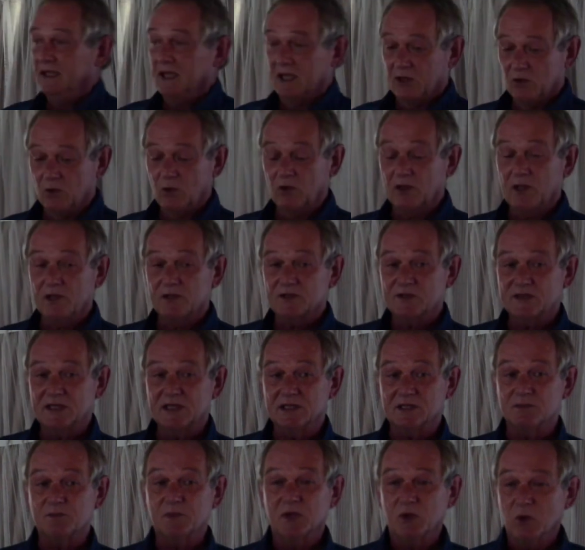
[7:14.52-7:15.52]
and all those
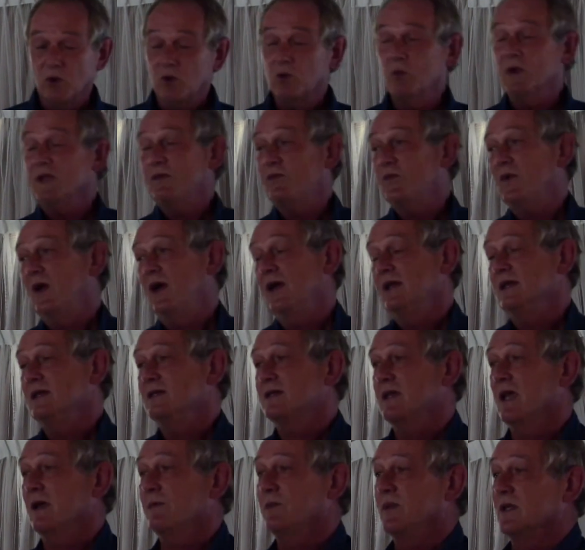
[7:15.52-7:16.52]
things, but all we find
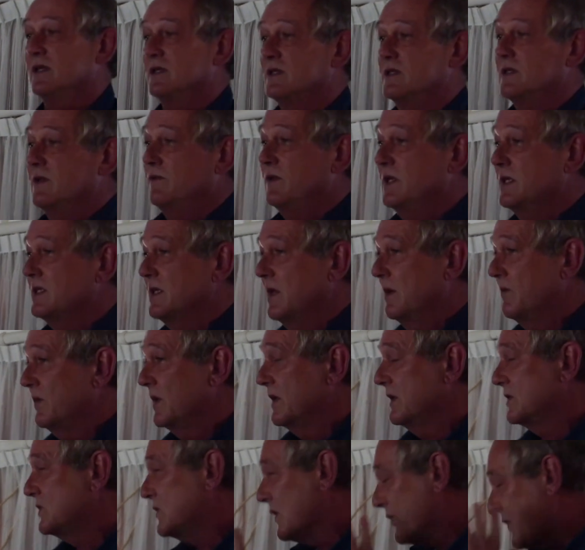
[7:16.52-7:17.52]
is happiness every time we
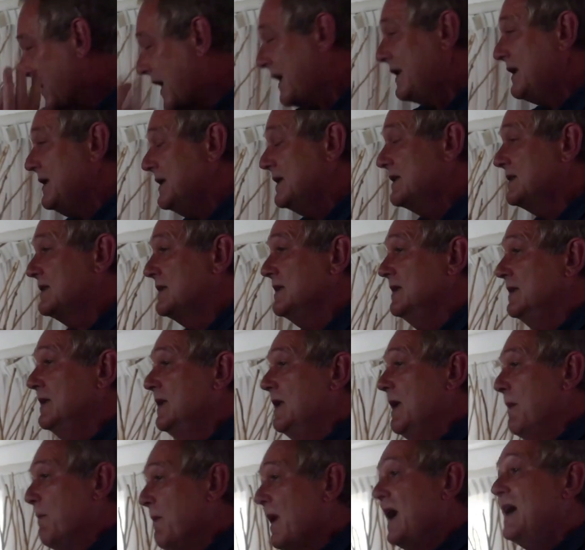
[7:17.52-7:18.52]
get. So that is
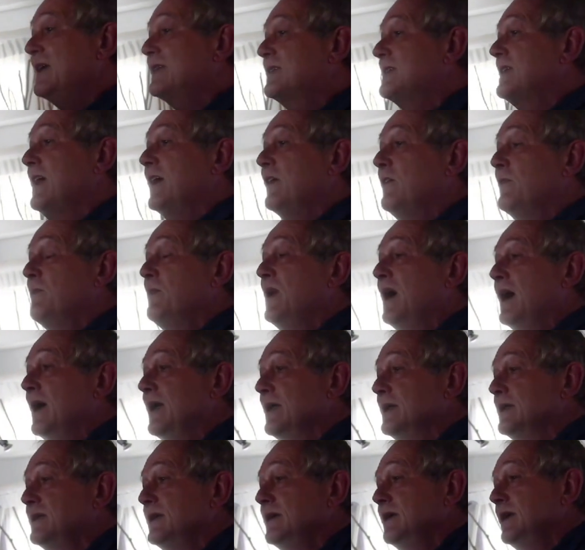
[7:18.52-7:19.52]
my state of
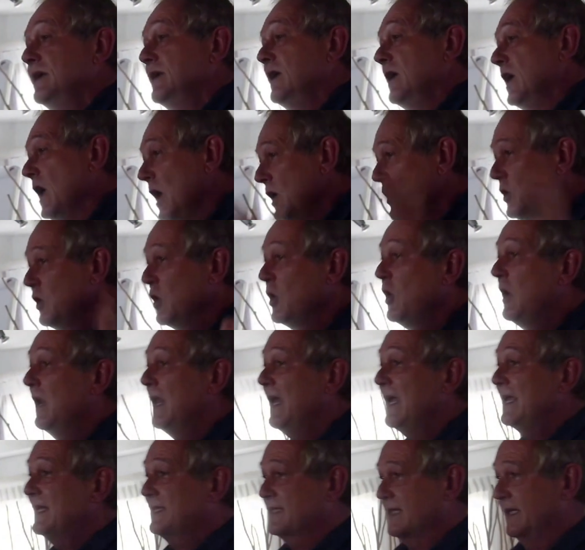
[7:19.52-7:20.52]
mind a year
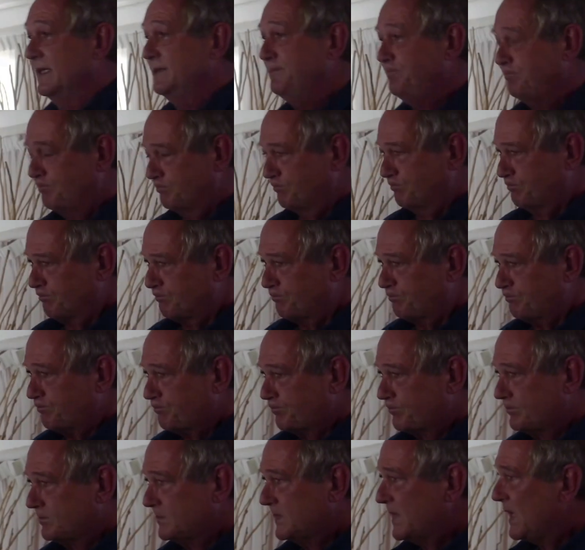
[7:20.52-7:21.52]
later,
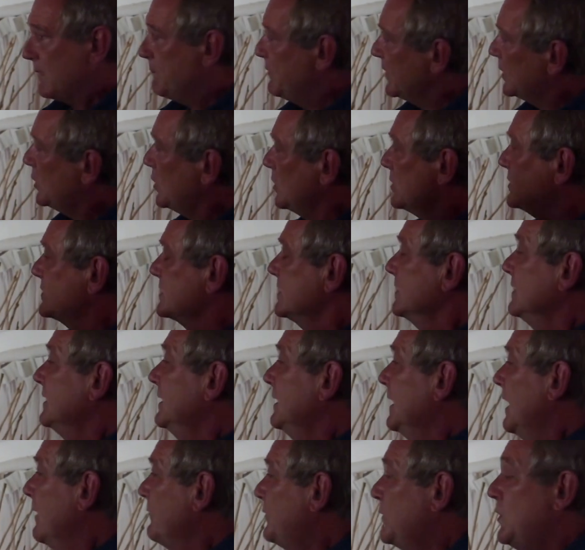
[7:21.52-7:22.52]
because
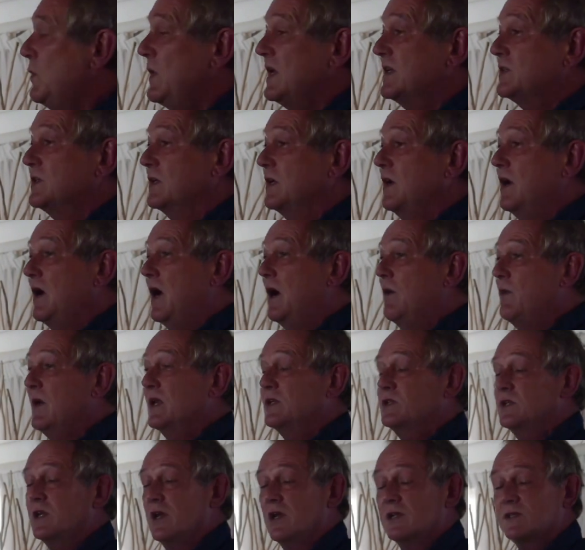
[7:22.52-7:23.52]
a few weeks ago I
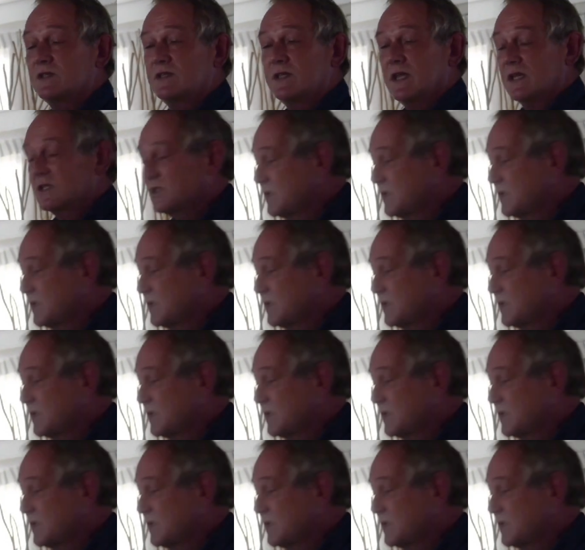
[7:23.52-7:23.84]
went to go and see